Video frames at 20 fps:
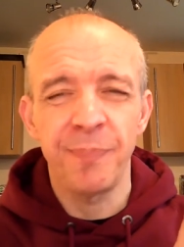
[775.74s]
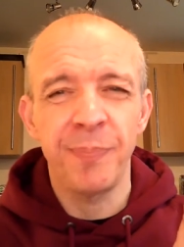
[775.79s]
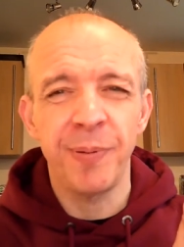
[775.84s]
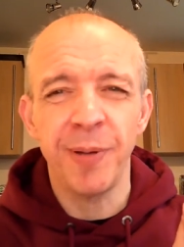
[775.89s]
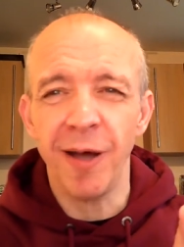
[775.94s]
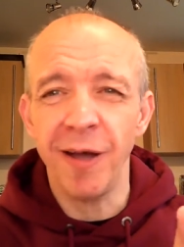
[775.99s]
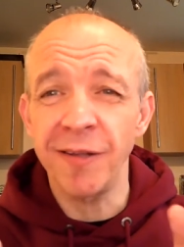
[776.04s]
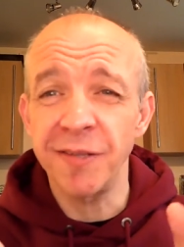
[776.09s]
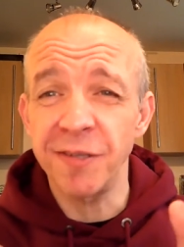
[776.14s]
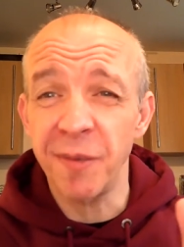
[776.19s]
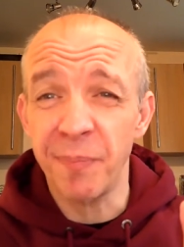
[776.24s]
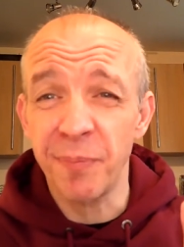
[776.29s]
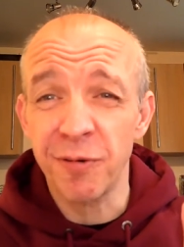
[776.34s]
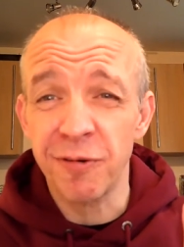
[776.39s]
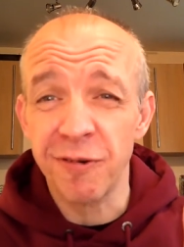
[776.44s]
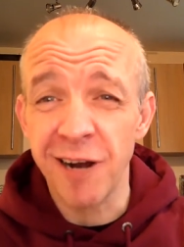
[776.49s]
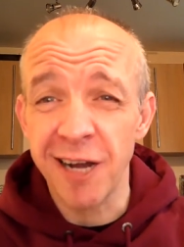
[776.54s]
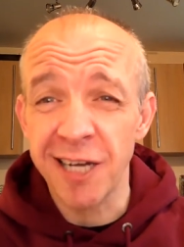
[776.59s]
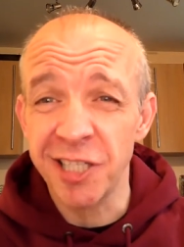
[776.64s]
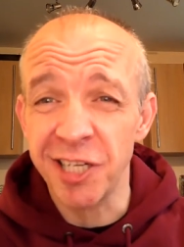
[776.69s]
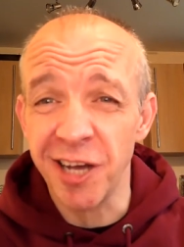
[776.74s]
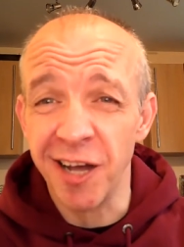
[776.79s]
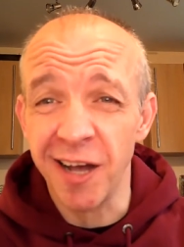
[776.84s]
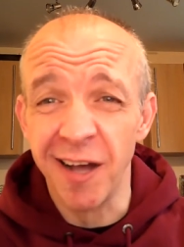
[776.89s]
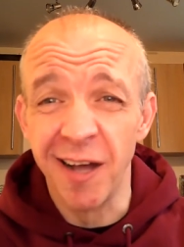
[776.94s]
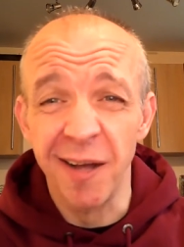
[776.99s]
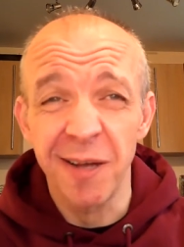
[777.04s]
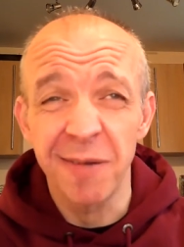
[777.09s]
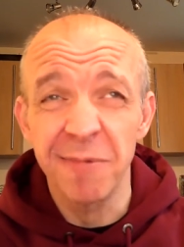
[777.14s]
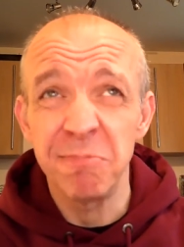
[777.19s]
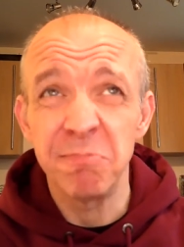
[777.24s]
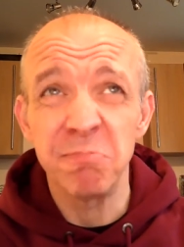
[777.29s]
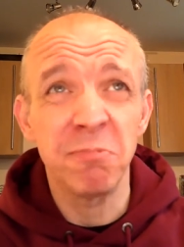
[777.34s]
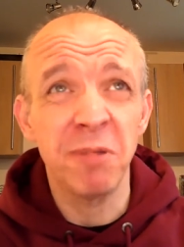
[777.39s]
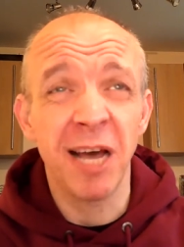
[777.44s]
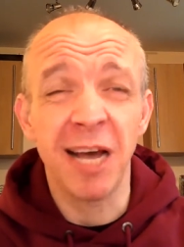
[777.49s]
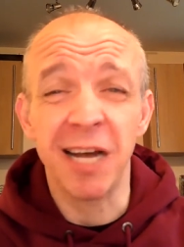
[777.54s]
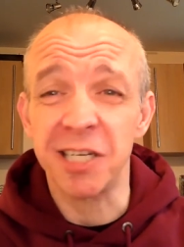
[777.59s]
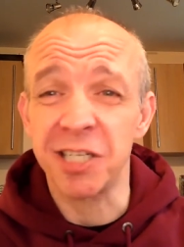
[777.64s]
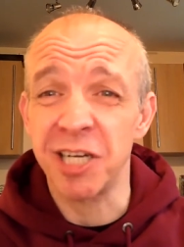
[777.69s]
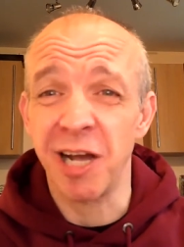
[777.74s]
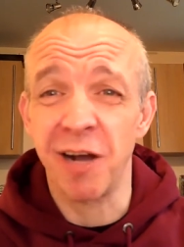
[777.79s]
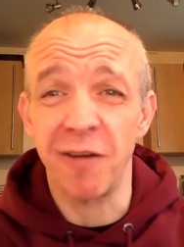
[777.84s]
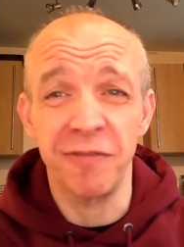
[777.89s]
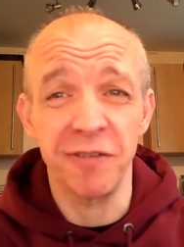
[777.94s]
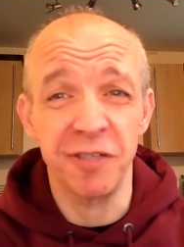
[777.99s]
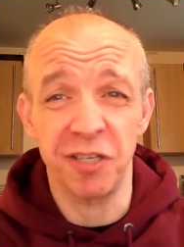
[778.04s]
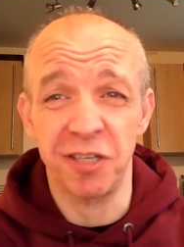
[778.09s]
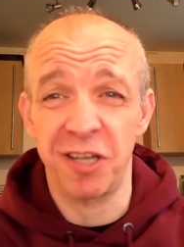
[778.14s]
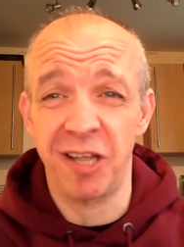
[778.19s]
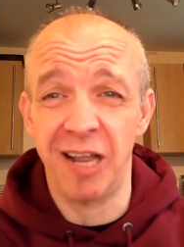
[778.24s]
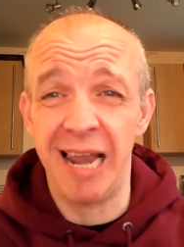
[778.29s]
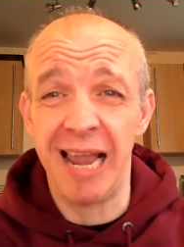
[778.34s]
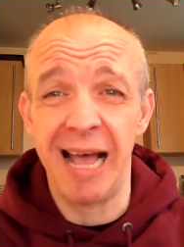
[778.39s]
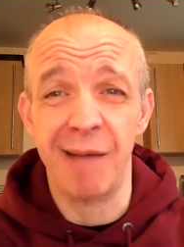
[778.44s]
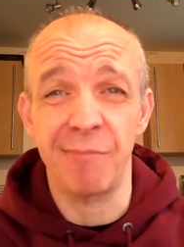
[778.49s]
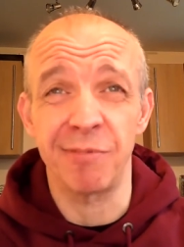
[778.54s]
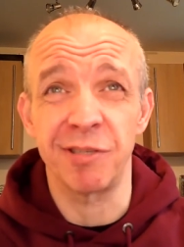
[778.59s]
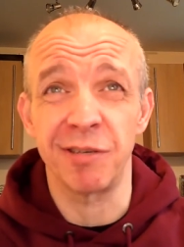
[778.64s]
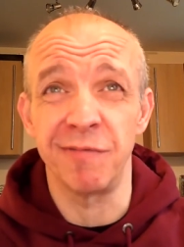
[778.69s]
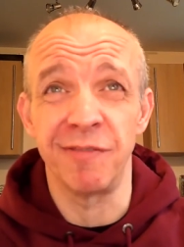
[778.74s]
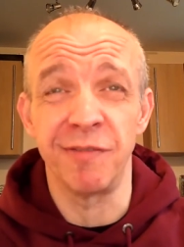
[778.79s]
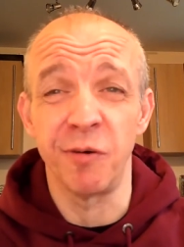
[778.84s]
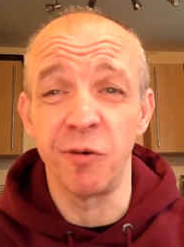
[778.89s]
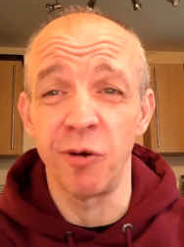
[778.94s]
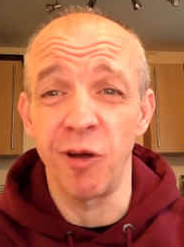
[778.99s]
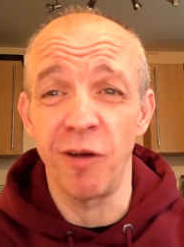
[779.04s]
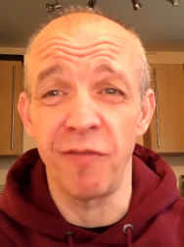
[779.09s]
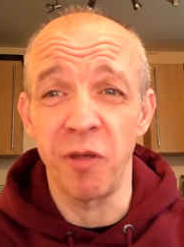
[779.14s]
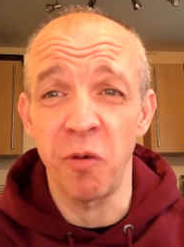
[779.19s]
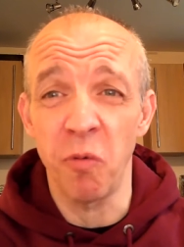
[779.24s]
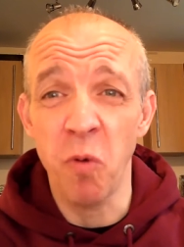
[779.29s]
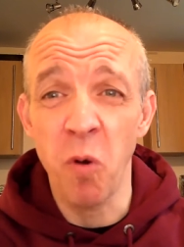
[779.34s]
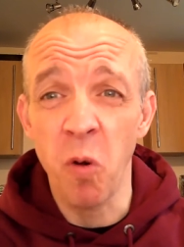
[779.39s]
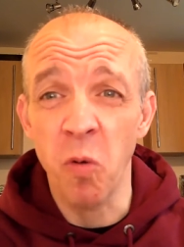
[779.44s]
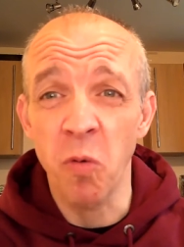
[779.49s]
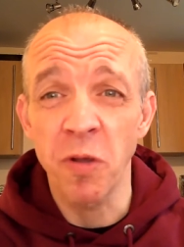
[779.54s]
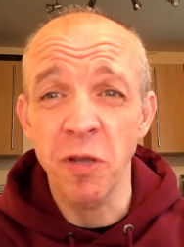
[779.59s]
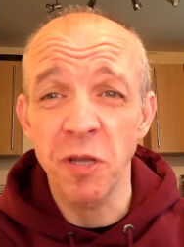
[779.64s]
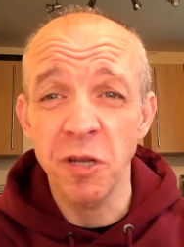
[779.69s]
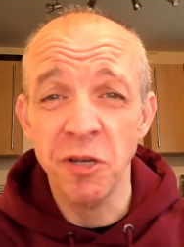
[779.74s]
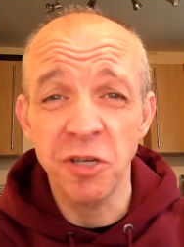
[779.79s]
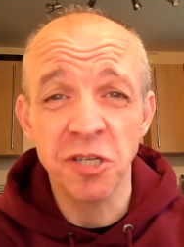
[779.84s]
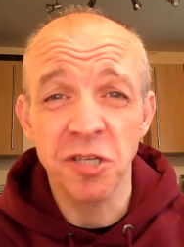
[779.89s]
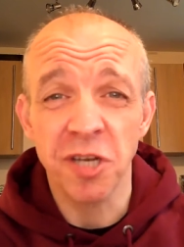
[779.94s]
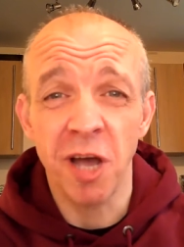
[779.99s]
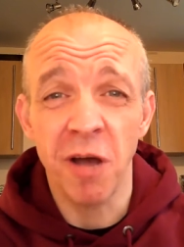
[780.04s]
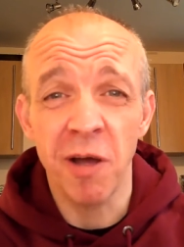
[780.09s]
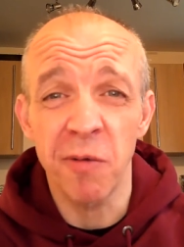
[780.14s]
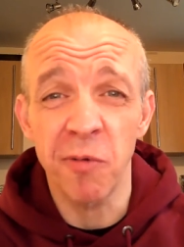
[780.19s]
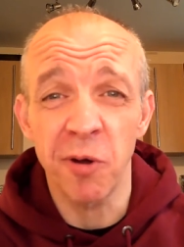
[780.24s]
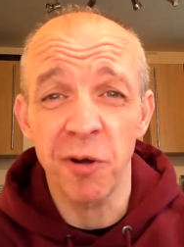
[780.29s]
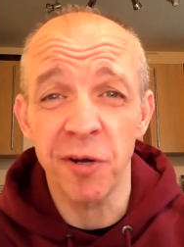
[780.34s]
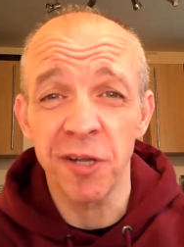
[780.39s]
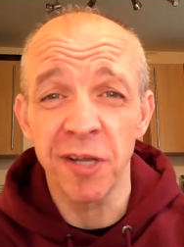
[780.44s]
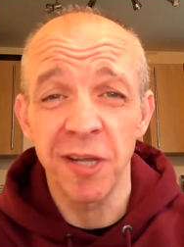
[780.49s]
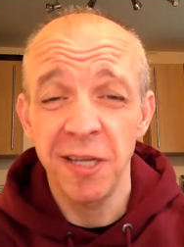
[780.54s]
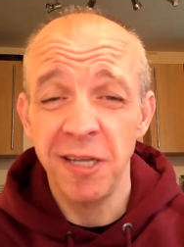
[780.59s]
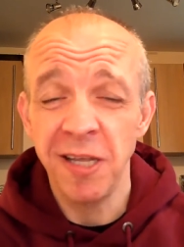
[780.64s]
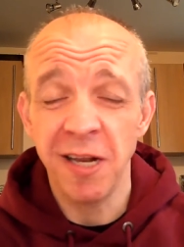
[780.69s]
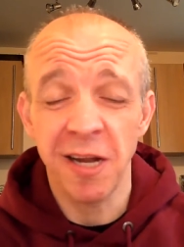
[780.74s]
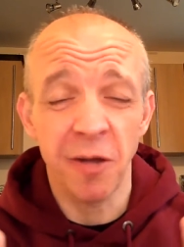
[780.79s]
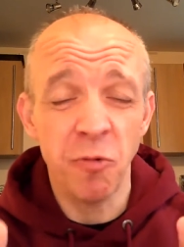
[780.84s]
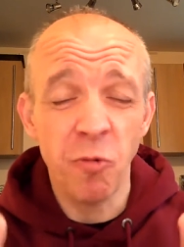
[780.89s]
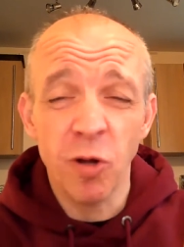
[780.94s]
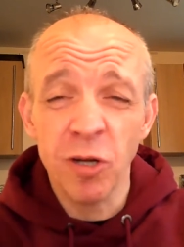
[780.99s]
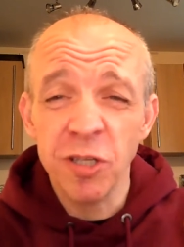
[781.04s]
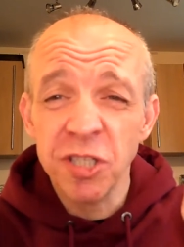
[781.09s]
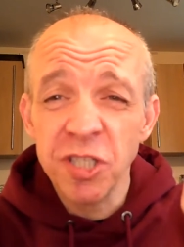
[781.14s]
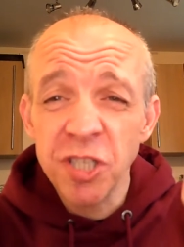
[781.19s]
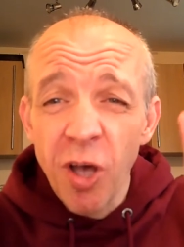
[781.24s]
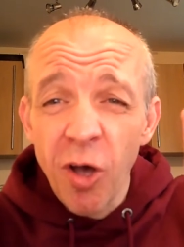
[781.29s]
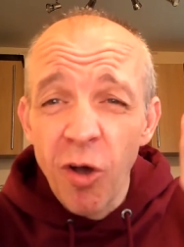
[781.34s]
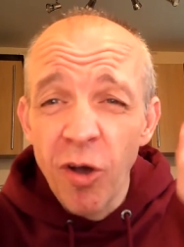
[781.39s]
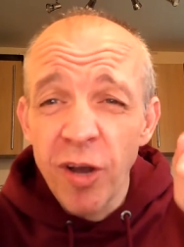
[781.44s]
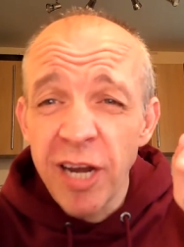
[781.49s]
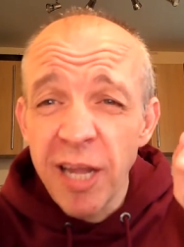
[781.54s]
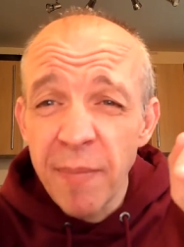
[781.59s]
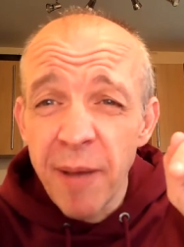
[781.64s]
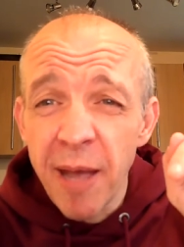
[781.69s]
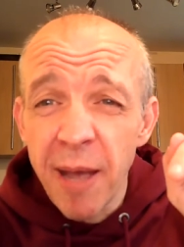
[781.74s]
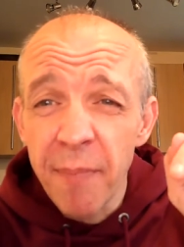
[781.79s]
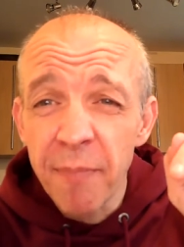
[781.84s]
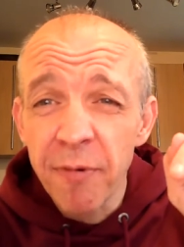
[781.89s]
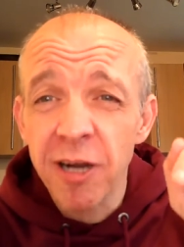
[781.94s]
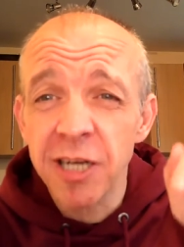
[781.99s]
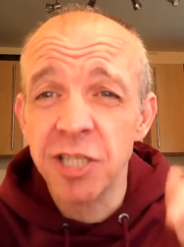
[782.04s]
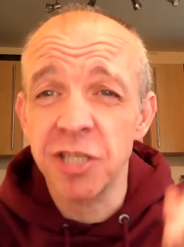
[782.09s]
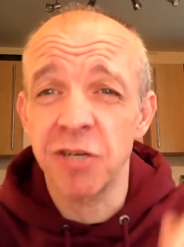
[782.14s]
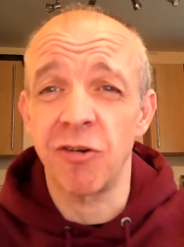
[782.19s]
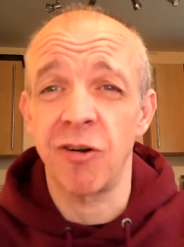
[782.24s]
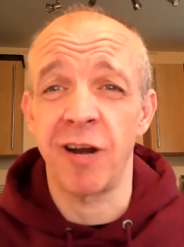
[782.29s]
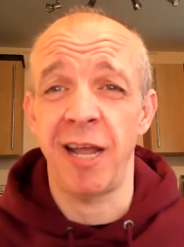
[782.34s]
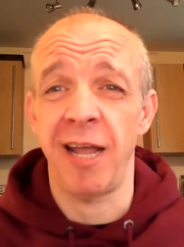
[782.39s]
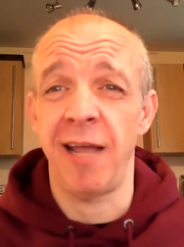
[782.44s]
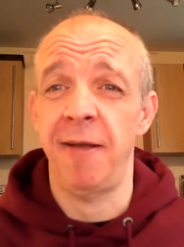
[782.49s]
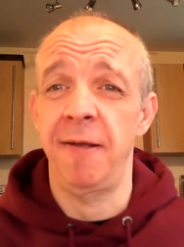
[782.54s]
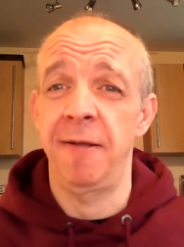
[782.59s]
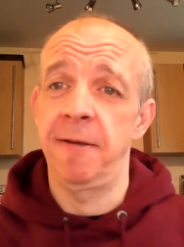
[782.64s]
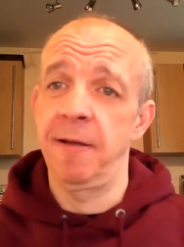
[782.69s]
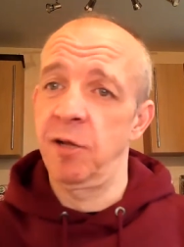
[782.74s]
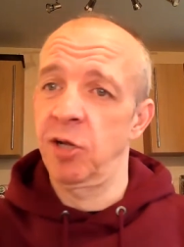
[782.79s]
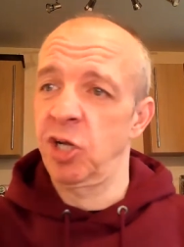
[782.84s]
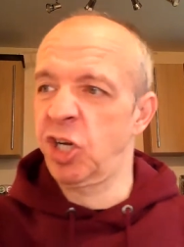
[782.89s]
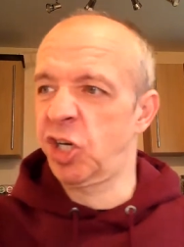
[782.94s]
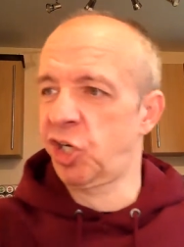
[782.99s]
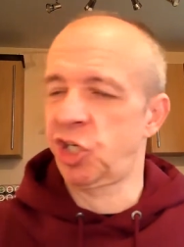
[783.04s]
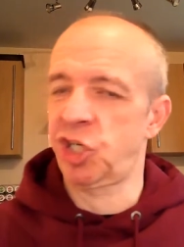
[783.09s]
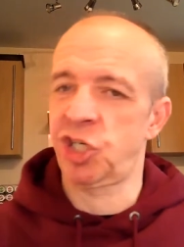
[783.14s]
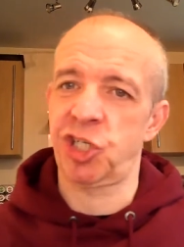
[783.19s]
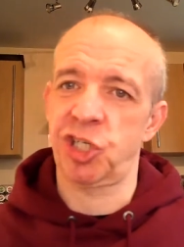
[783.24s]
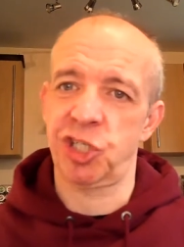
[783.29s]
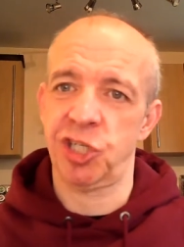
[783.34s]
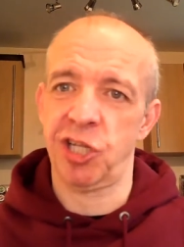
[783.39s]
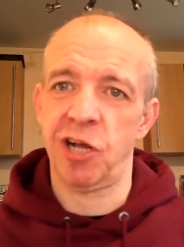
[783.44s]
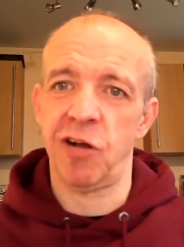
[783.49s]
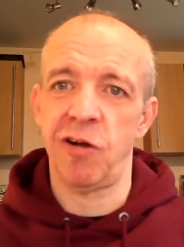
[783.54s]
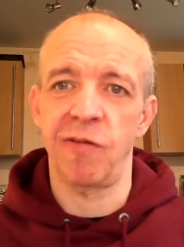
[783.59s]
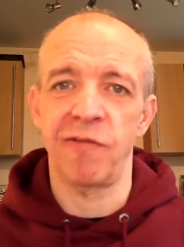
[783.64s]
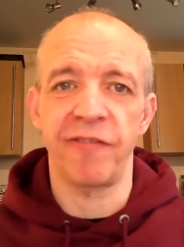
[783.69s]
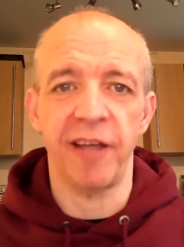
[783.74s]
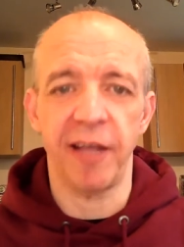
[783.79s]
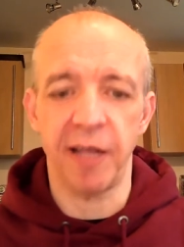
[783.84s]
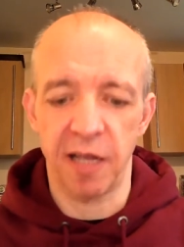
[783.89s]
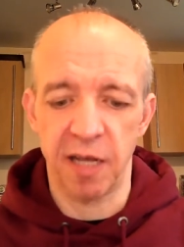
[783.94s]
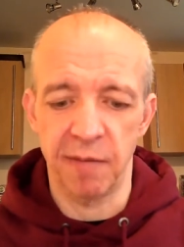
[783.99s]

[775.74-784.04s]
but under pressure, that shelf would just collapse and fall off the wall. You just know it would. You know, one tiny bit of pressure on it, the whole thing